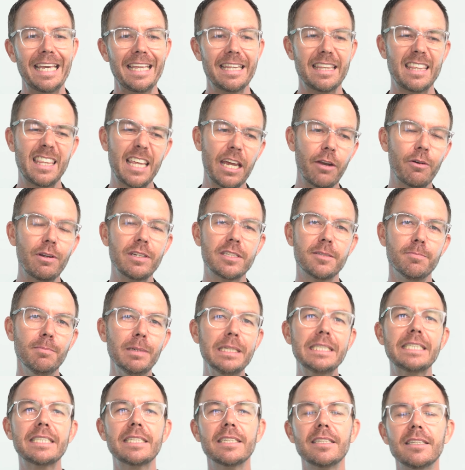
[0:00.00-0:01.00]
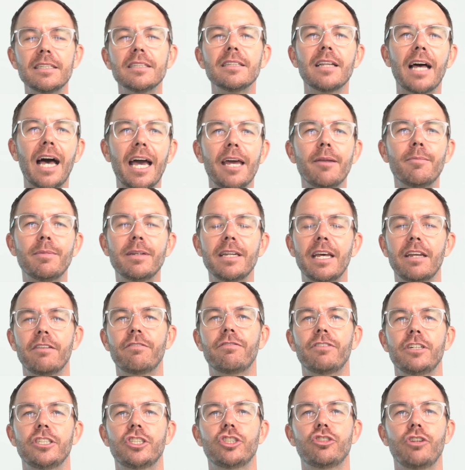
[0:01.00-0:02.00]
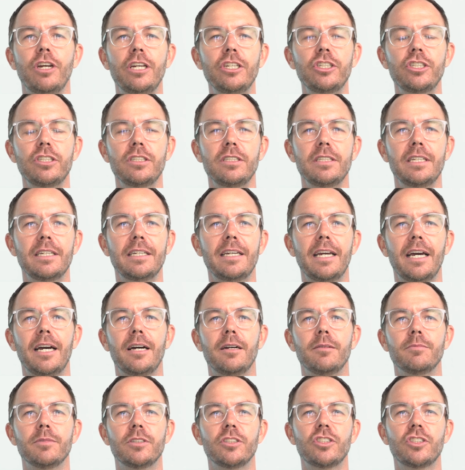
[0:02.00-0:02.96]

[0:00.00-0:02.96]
there is misalignment and frustration that comes.